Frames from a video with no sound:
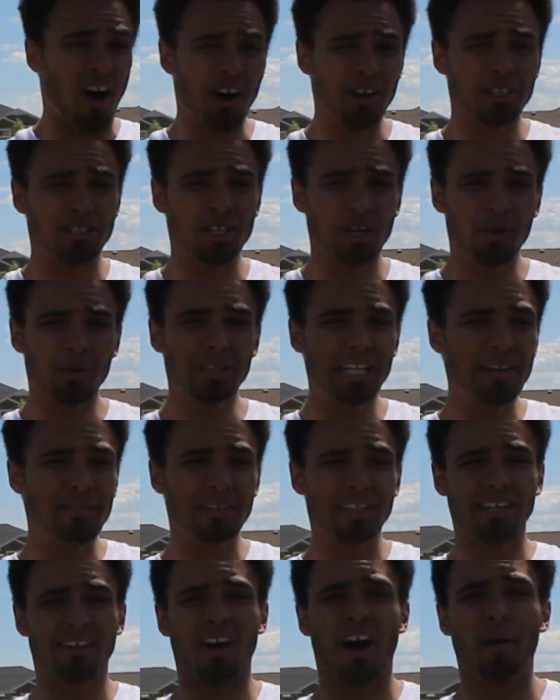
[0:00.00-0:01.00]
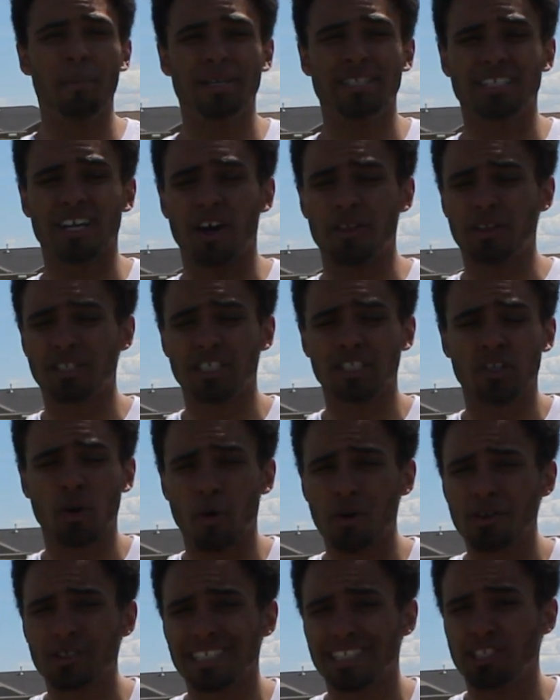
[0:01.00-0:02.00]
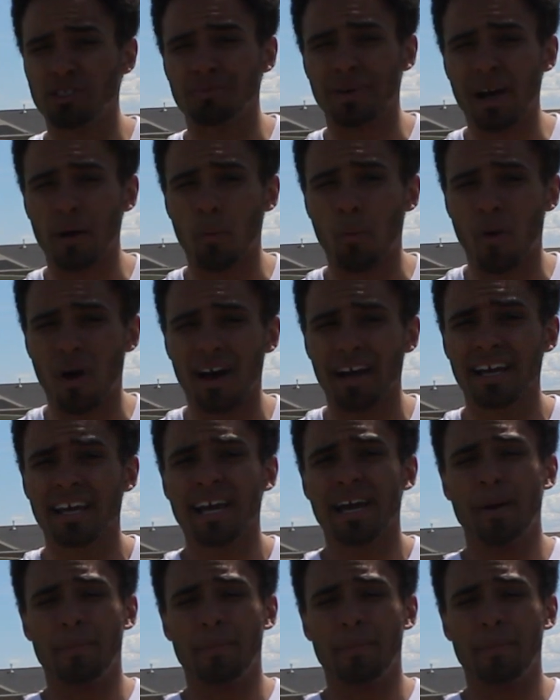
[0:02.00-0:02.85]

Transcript: Also, leave in the comments other tutorials that you might want